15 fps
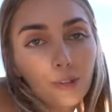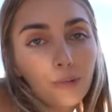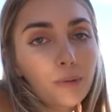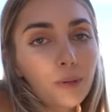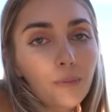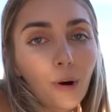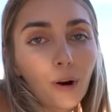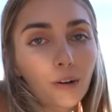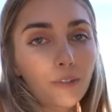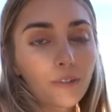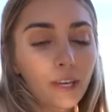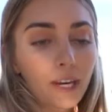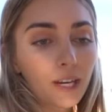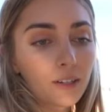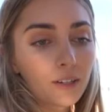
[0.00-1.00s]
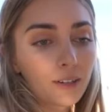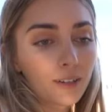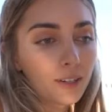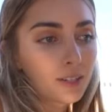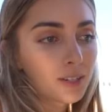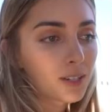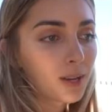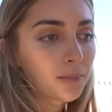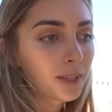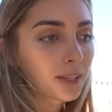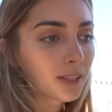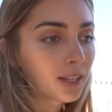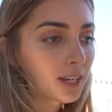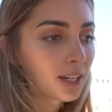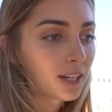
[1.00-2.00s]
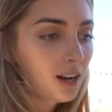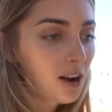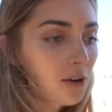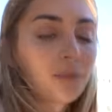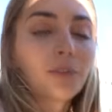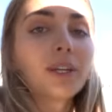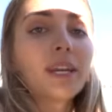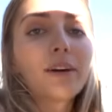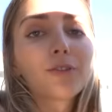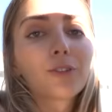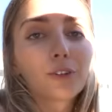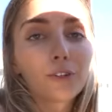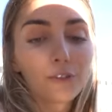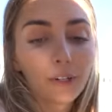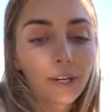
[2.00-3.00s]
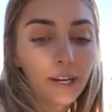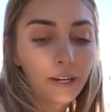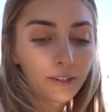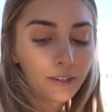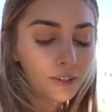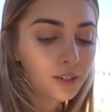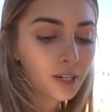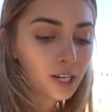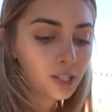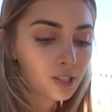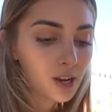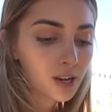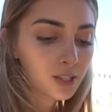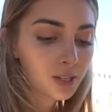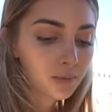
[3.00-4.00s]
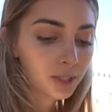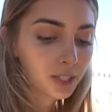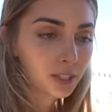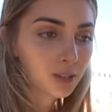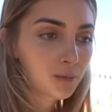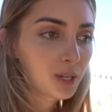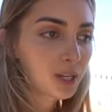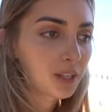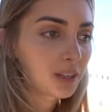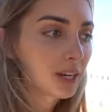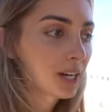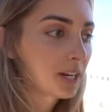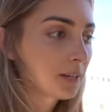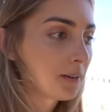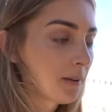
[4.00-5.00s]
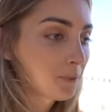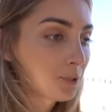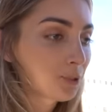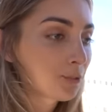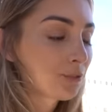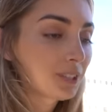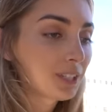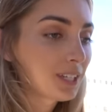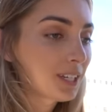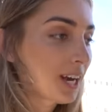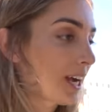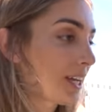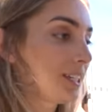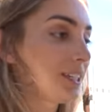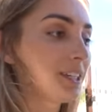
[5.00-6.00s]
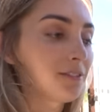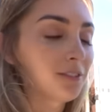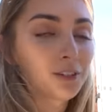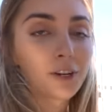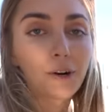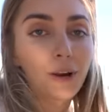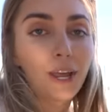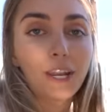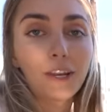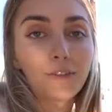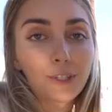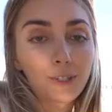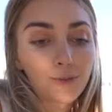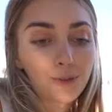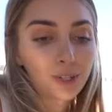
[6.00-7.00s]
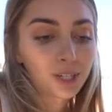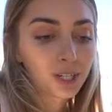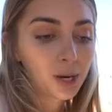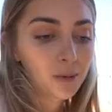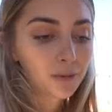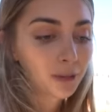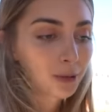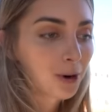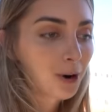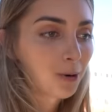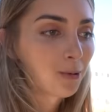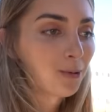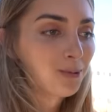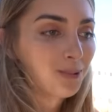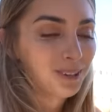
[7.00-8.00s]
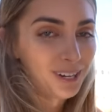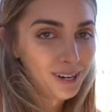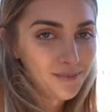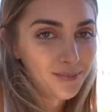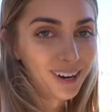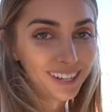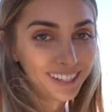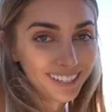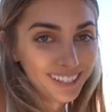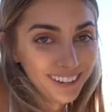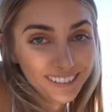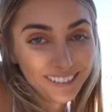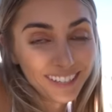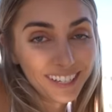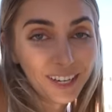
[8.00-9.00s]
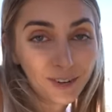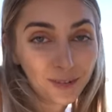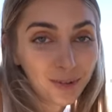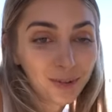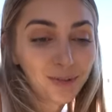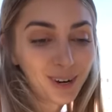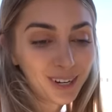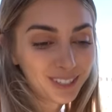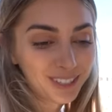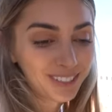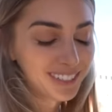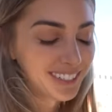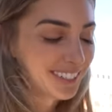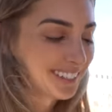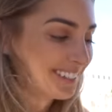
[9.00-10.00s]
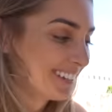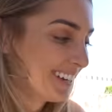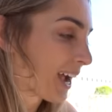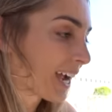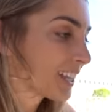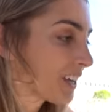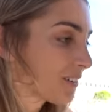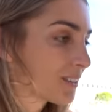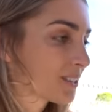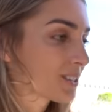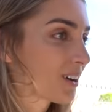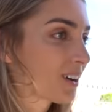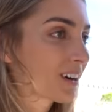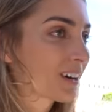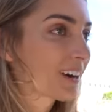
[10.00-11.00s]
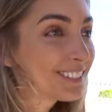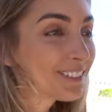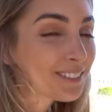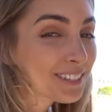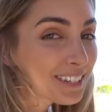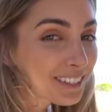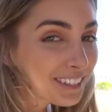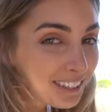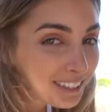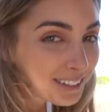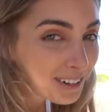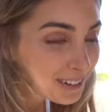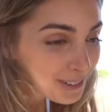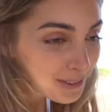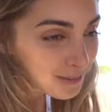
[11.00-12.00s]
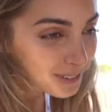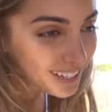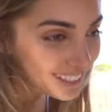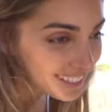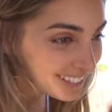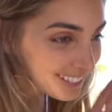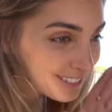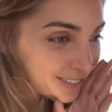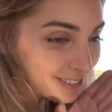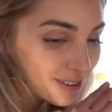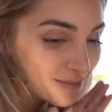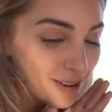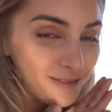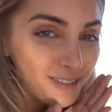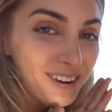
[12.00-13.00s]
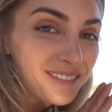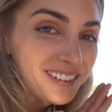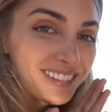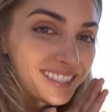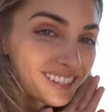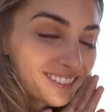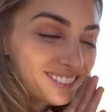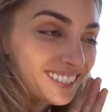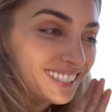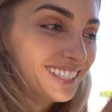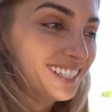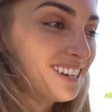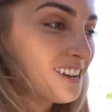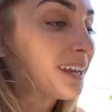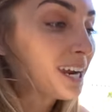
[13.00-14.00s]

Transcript: To be a part of that is something that I'll never forget. And you guys saw something in me that, truthfully, I didn't even know any of this was gonna come with the car when I bought it, and I don't think anyone watching did. I love this car. Don't tell the other cars, but I think it's one of my favorite in the fleet.